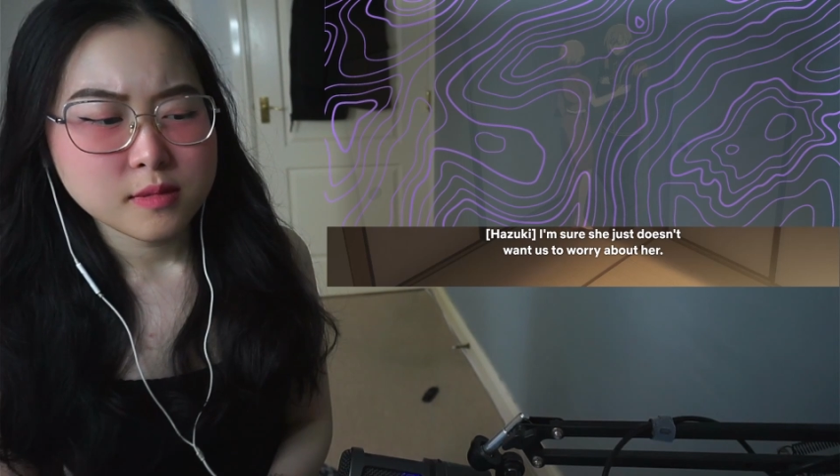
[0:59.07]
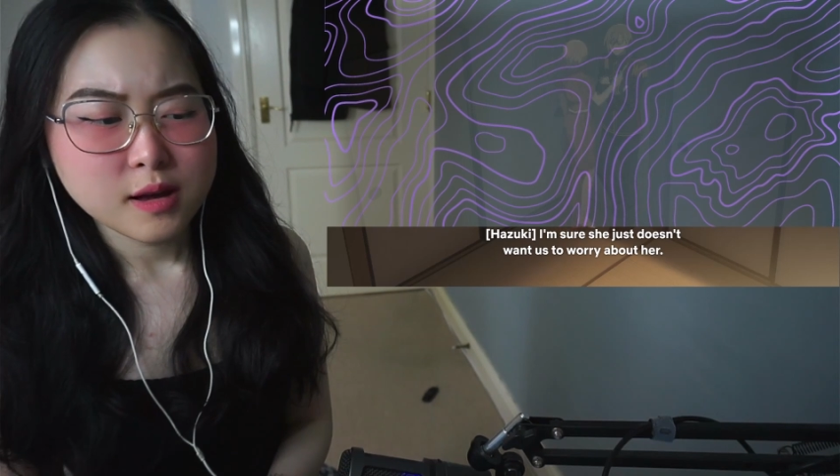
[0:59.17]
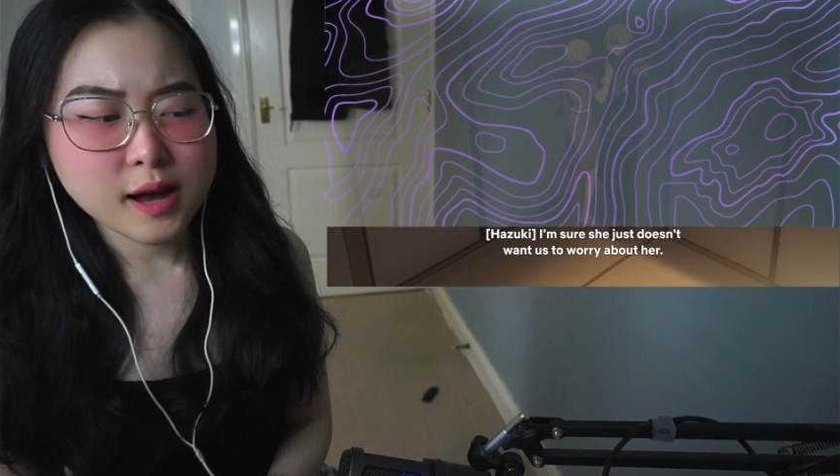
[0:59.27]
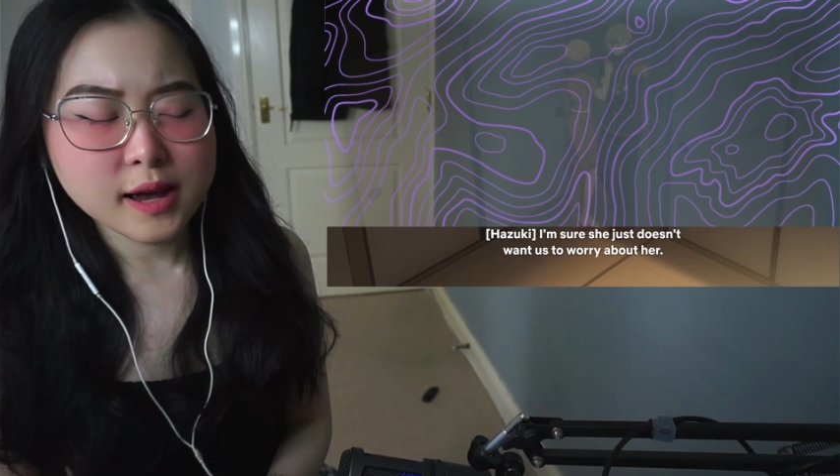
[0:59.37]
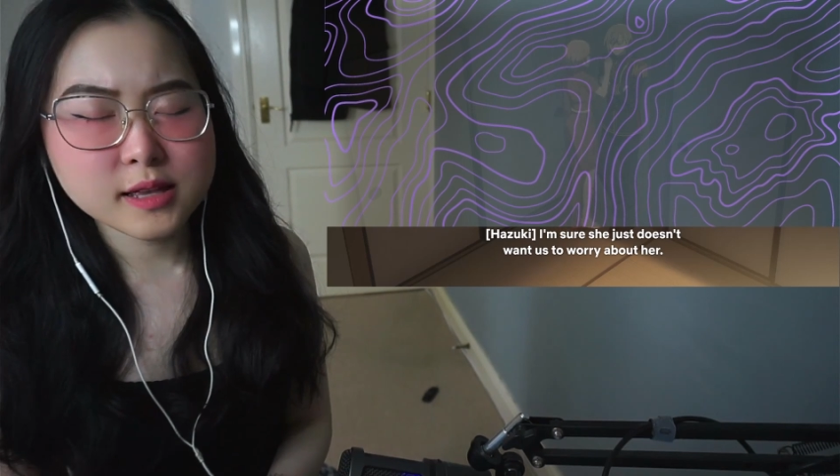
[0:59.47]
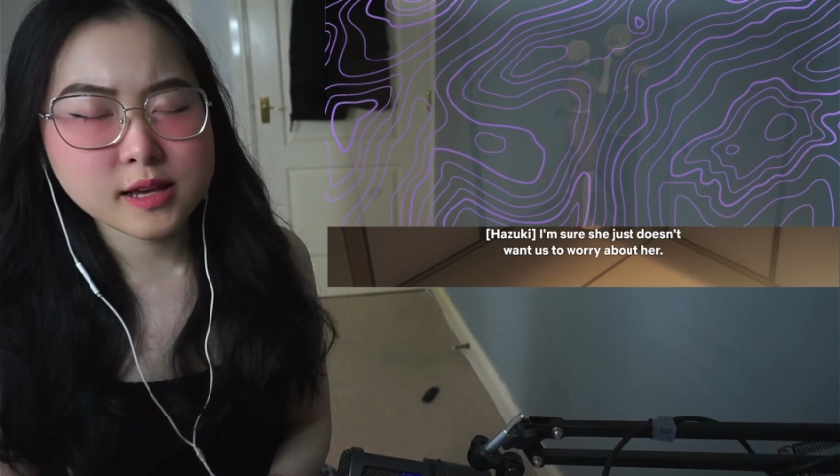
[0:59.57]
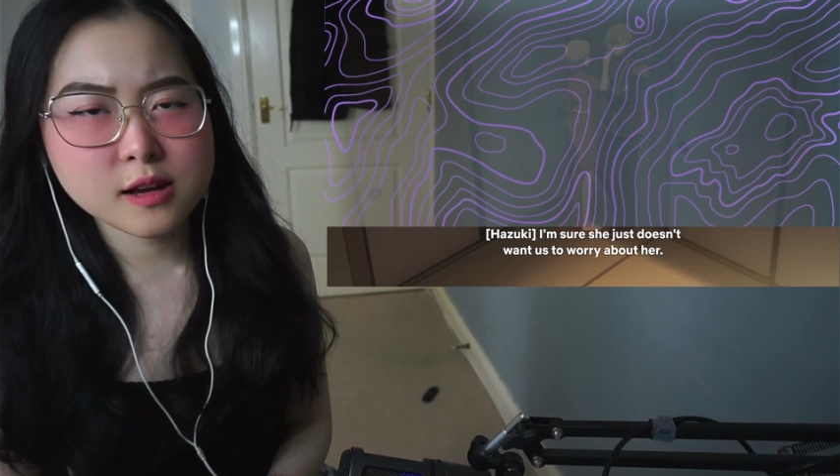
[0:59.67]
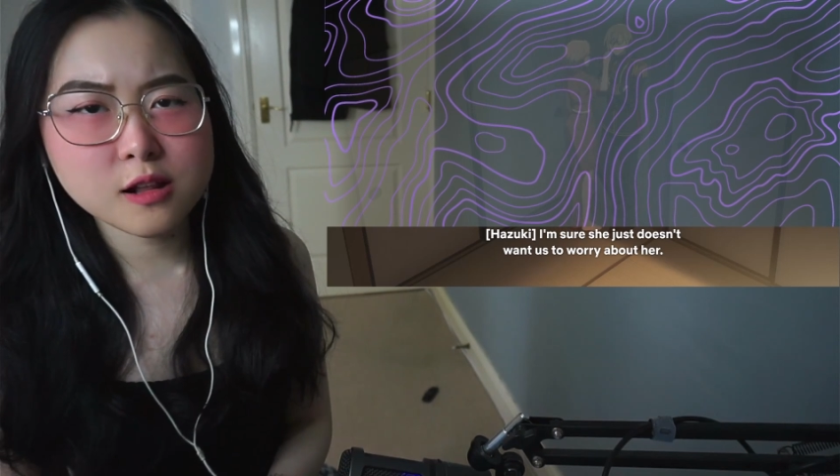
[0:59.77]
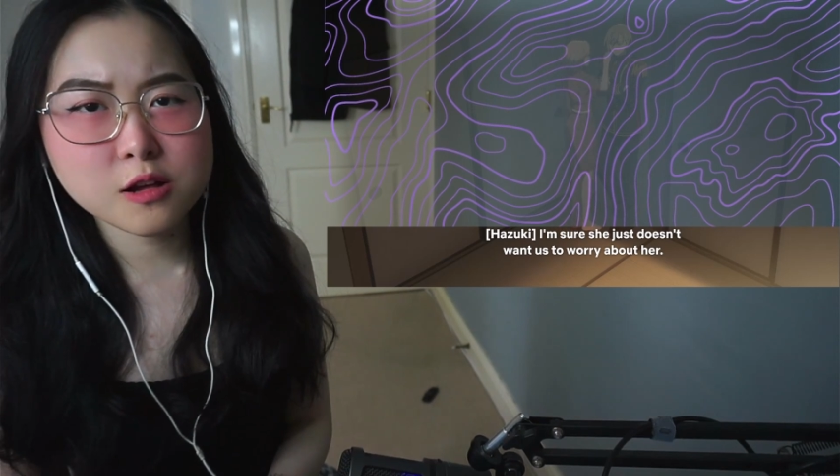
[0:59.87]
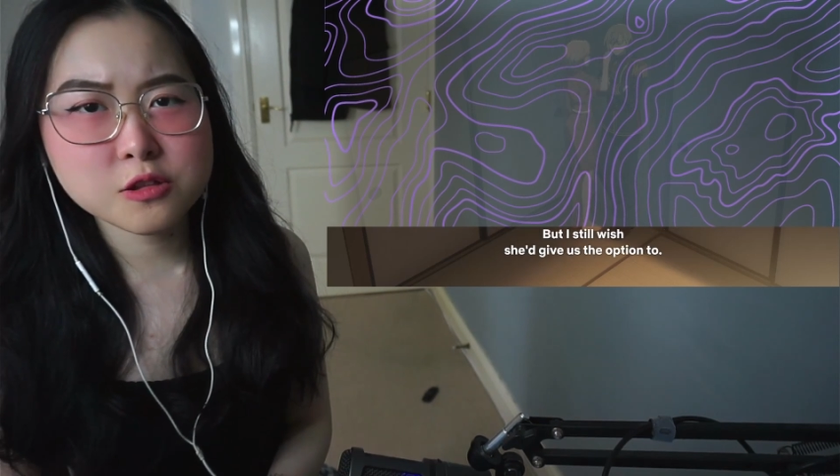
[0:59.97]
hiding a
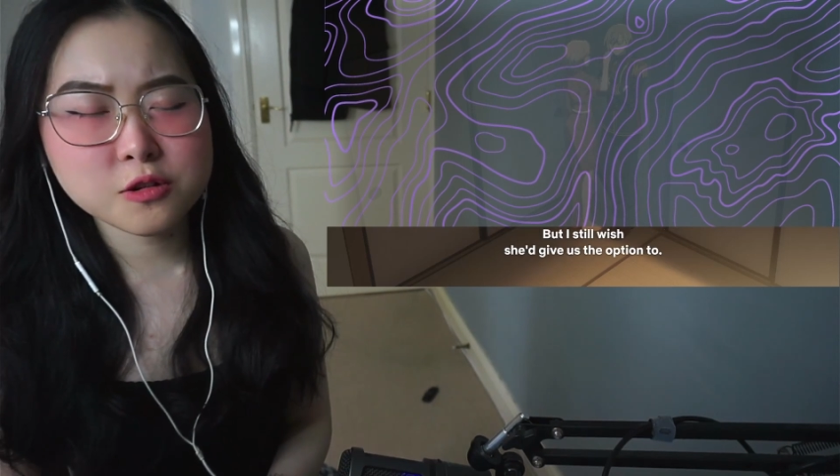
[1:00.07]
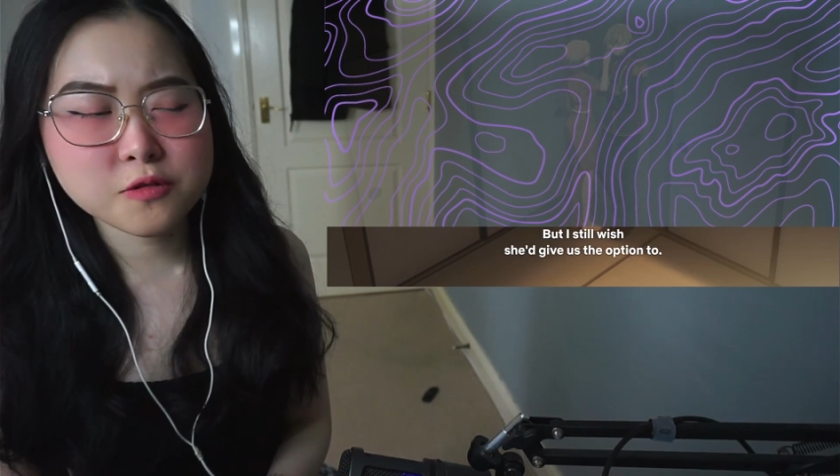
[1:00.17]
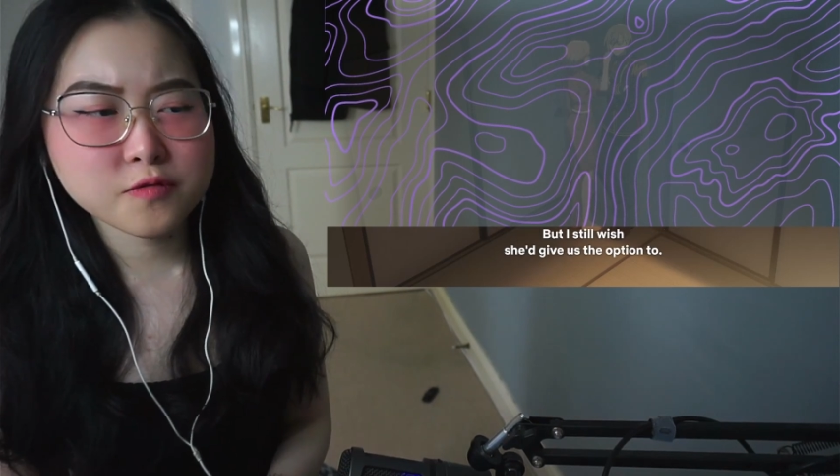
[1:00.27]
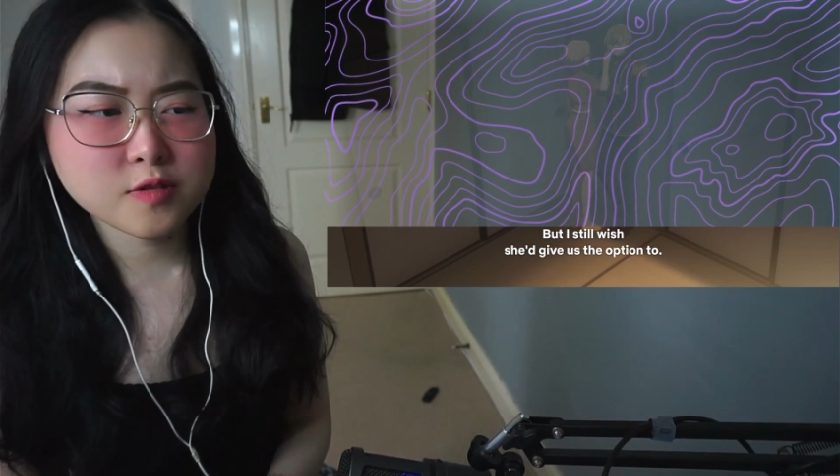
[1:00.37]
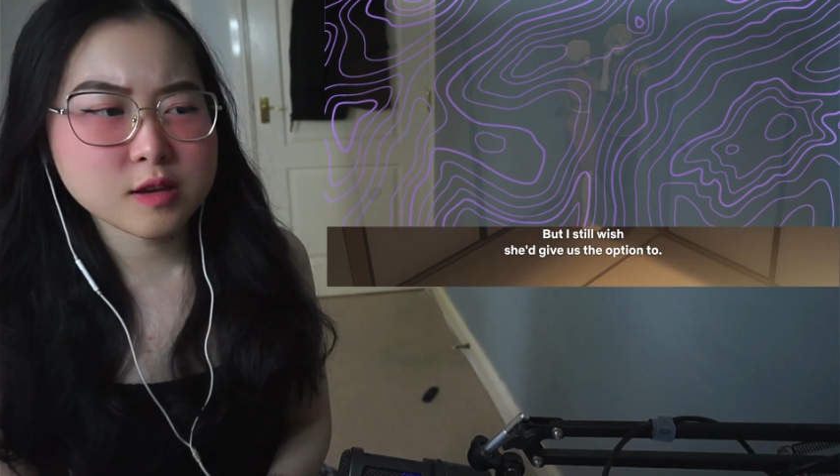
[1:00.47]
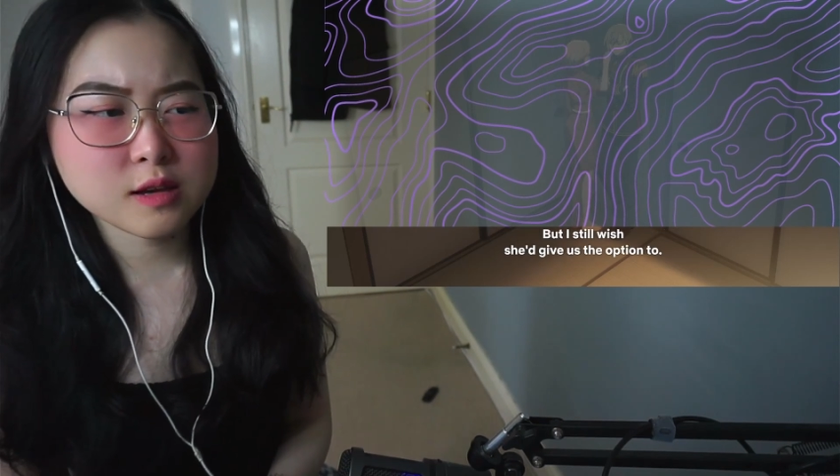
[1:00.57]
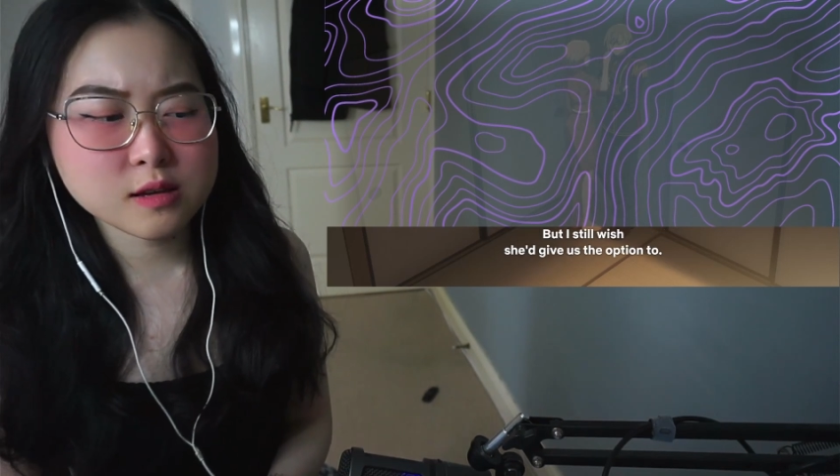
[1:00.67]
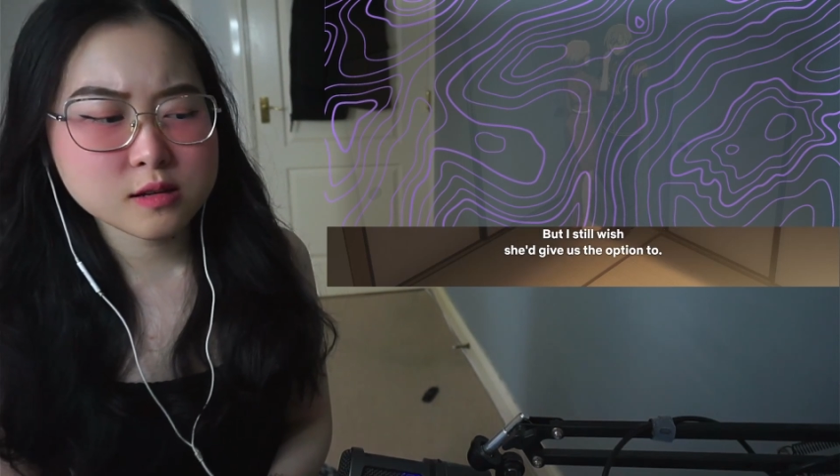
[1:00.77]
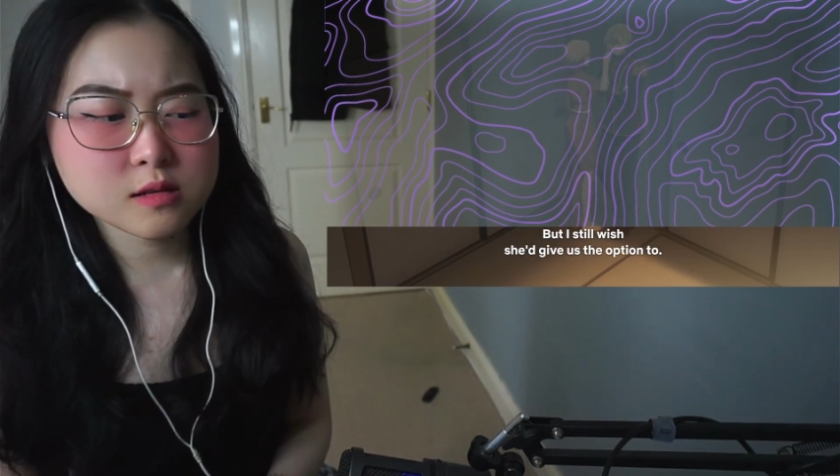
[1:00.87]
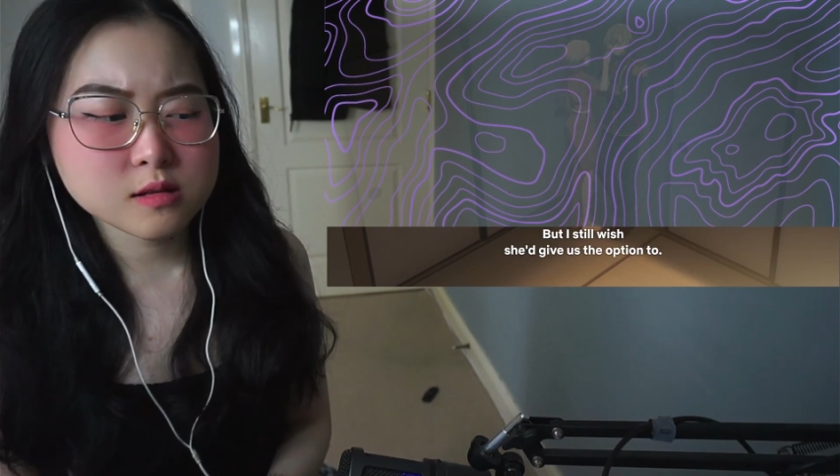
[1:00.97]
lot of
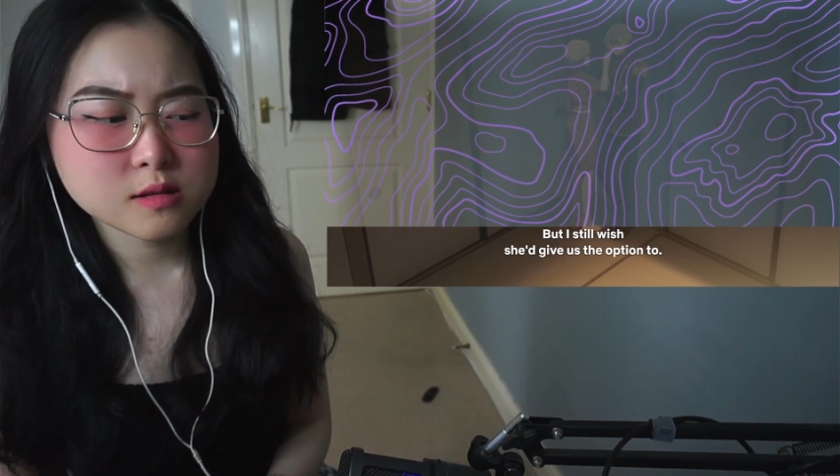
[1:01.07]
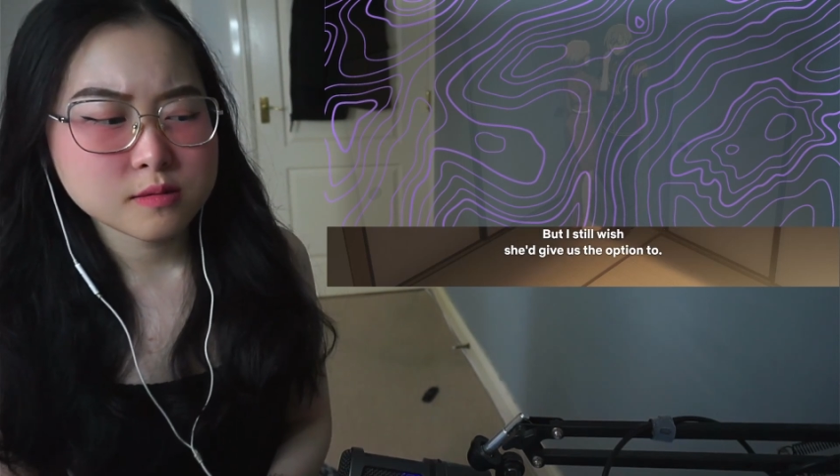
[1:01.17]
things.